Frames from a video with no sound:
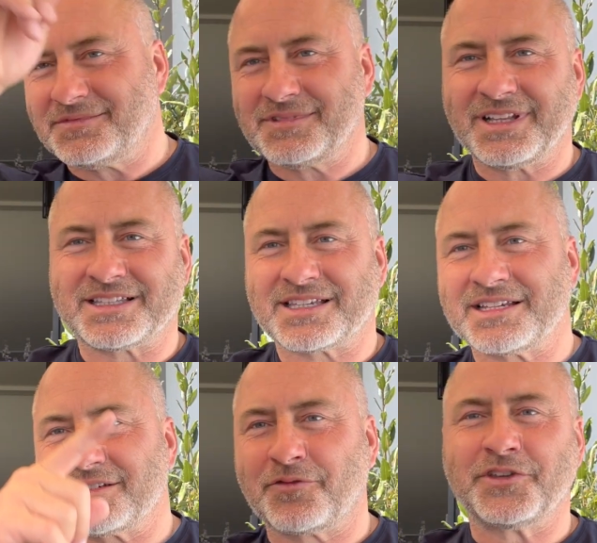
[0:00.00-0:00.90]
let's say
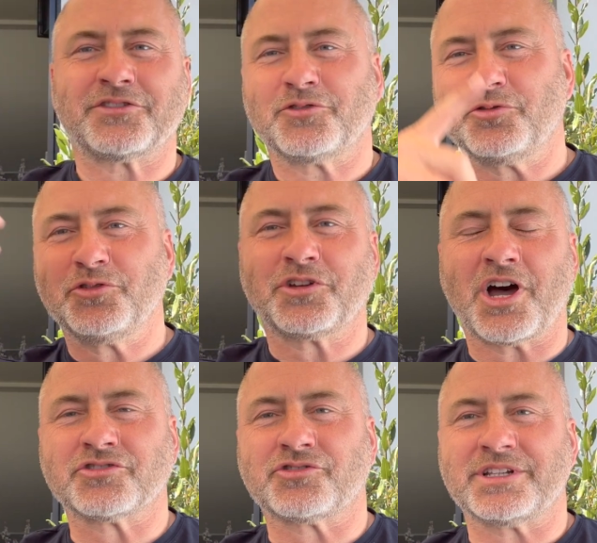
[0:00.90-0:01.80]
Soviet Union
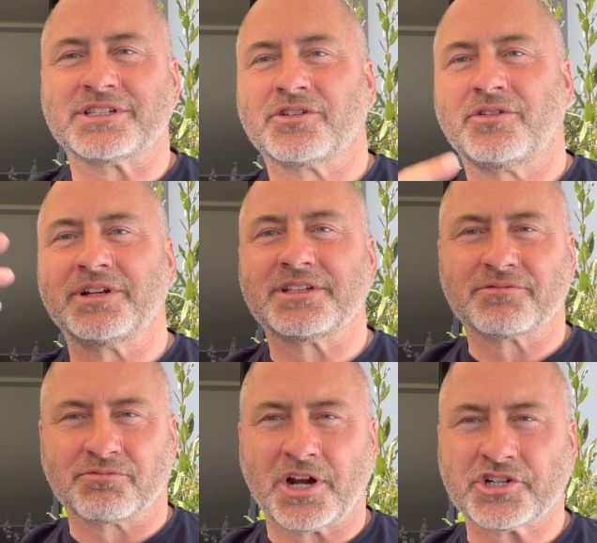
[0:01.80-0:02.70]
countries. So it's
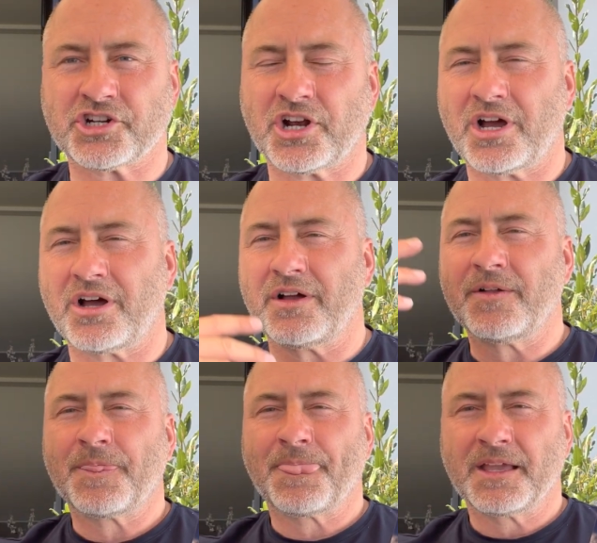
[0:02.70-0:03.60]
Russia,
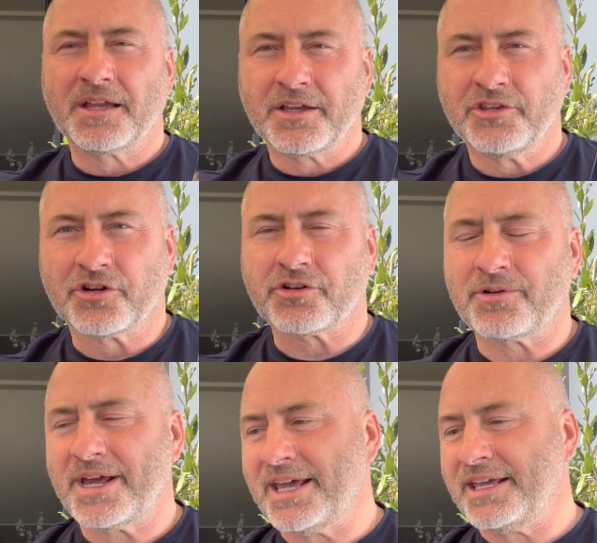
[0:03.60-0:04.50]

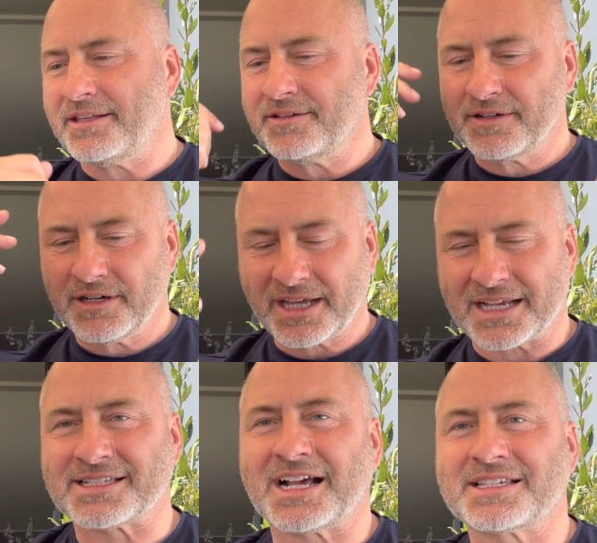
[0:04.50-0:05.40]
Ukraine,
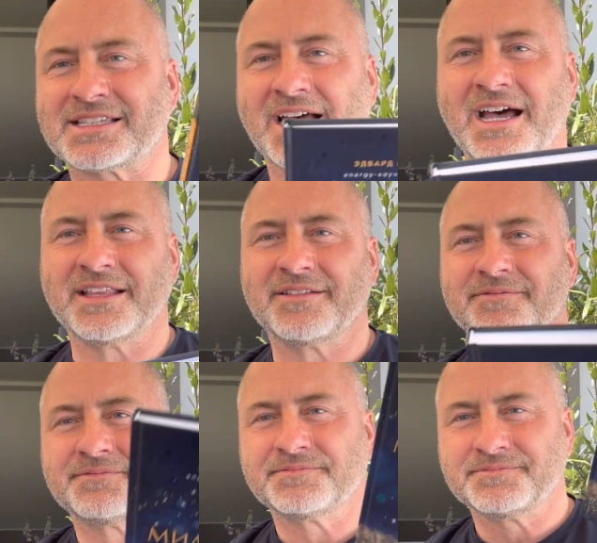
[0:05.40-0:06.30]
Kazakhstan,
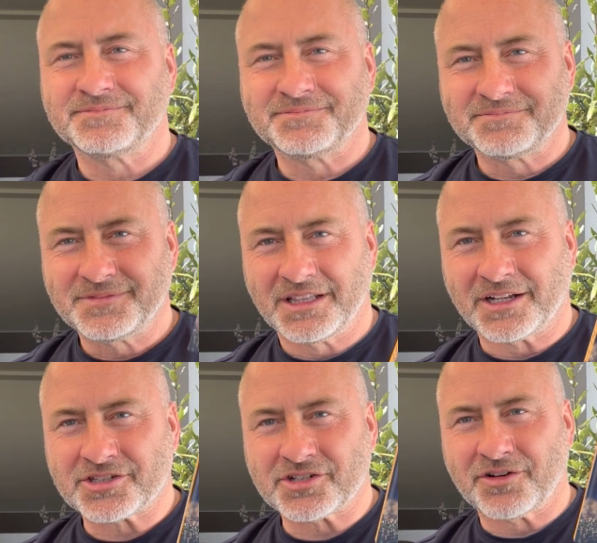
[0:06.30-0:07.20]

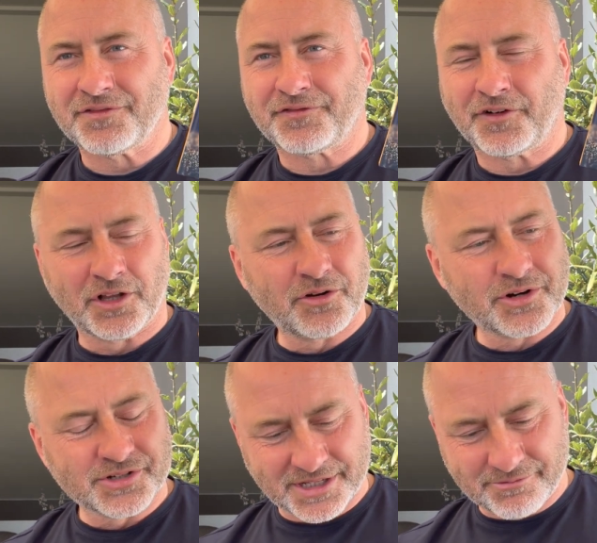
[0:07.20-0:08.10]
lots of
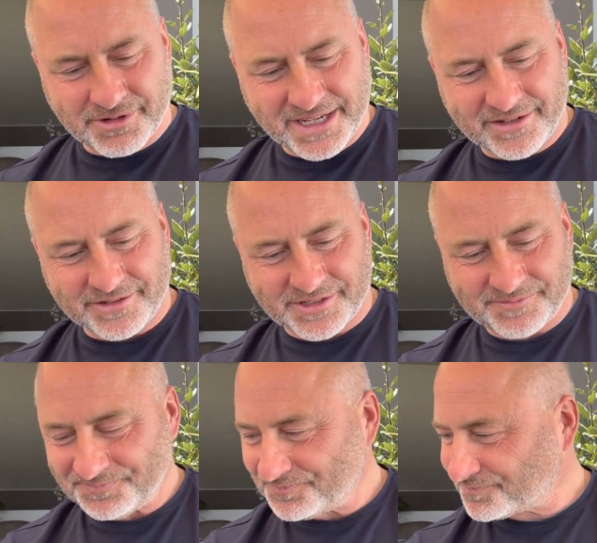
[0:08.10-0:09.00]
followers and readers.
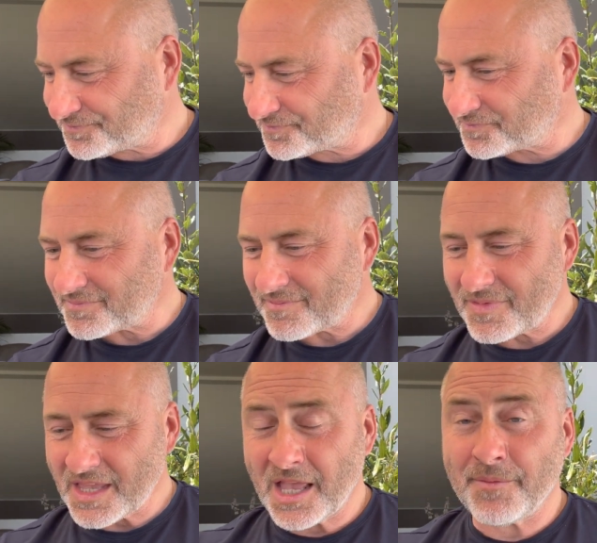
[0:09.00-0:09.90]

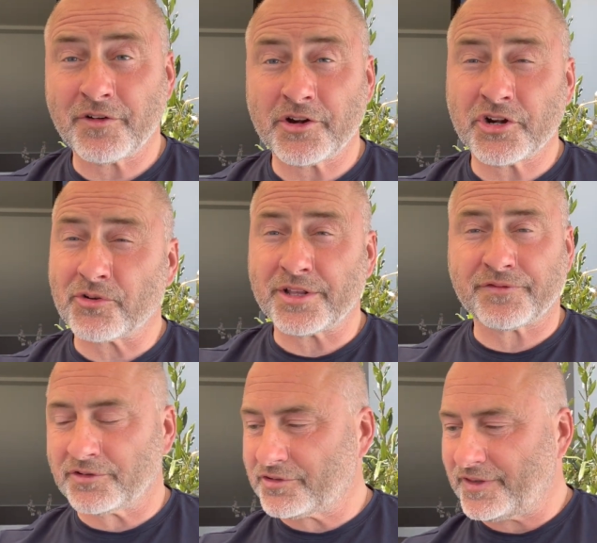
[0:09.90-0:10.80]
I'm very
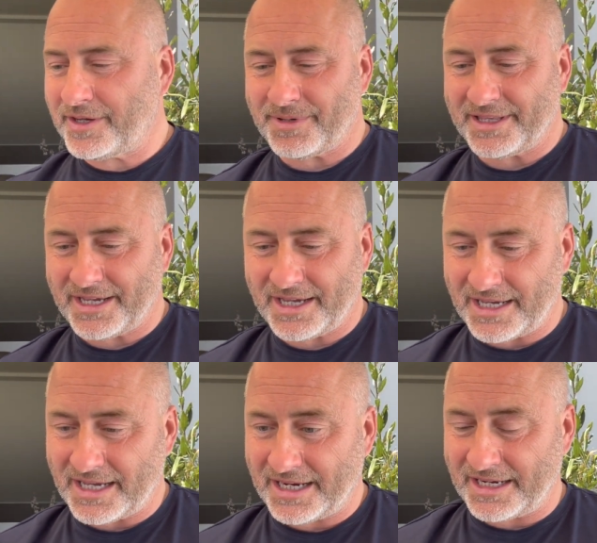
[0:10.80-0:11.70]
grateful to them, and
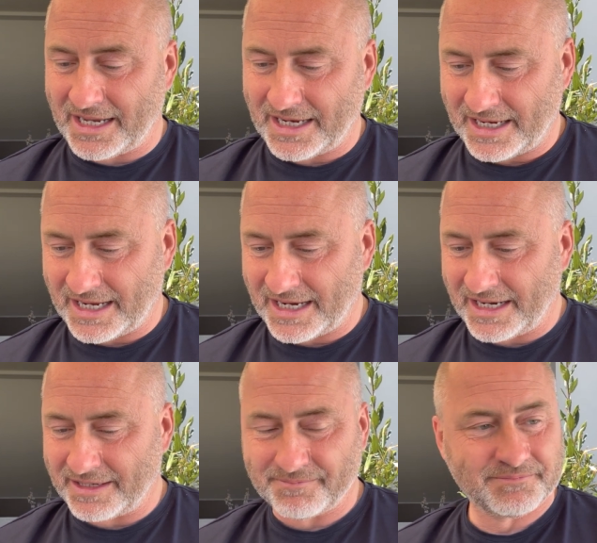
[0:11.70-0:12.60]

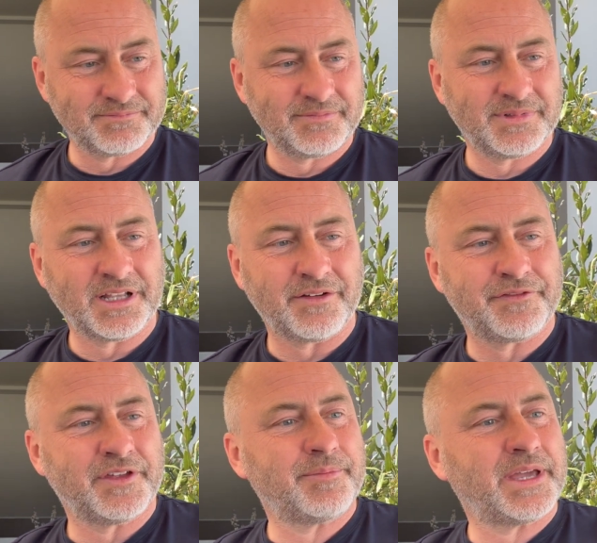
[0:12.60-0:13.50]
I love
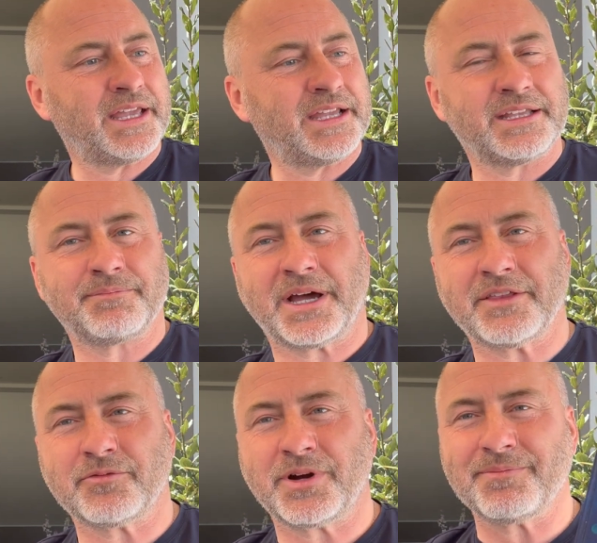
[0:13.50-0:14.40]
them. And by
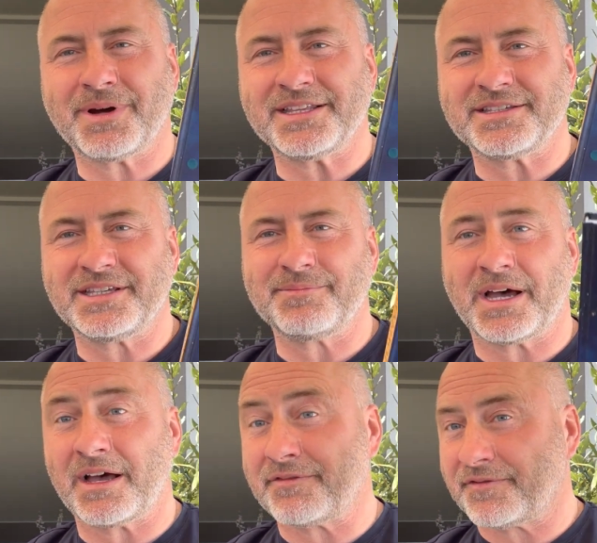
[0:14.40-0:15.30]
the way, in my team I
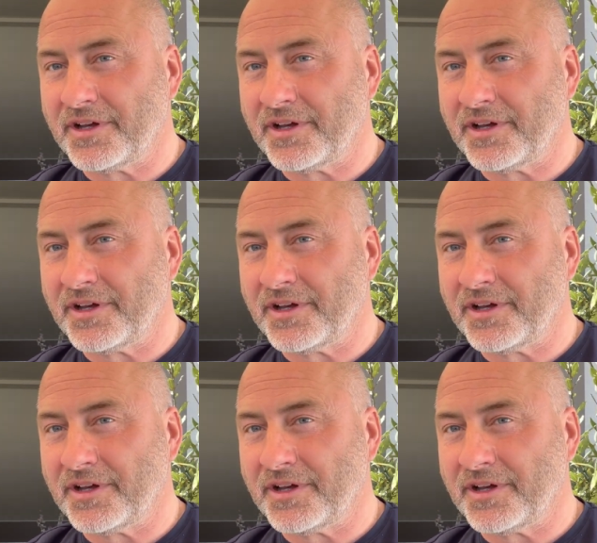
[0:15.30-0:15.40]
have